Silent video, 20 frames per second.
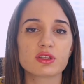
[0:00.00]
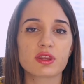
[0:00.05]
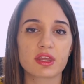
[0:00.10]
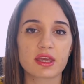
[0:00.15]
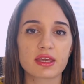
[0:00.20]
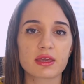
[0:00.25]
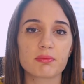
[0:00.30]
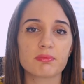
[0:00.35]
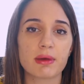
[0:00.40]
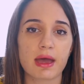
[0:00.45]

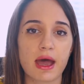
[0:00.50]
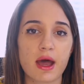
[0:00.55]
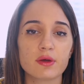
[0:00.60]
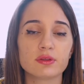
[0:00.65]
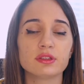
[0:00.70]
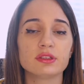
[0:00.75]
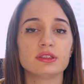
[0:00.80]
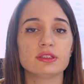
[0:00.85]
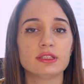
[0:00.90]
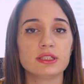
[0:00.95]
think
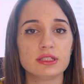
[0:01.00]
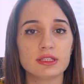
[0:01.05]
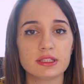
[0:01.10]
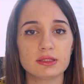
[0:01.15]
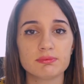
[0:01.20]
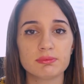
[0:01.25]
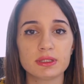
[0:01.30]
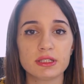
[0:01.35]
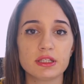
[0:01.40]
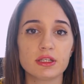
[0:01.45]
about the
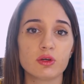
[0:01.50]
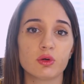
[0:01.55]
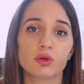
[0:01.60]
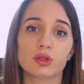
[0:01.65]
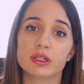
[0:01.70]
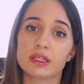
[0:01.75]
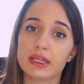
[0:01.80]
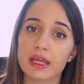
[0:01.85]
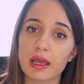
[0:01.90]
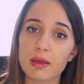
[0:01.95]
DDP or
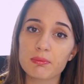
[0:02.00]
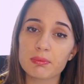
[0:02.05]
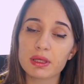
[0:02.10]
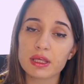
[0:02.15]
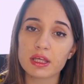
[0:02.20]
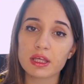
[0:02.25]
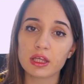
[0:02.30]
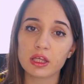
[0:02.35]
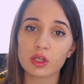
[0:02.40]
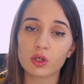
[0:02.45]
DAP
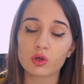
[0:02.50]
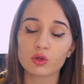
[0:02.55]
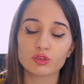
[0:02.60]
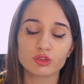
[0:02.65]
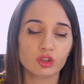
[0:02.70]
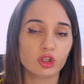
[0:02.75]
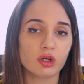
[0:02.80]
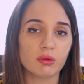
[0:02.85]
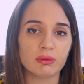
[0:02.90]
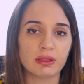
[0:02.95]

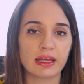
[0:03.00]
Incoterm,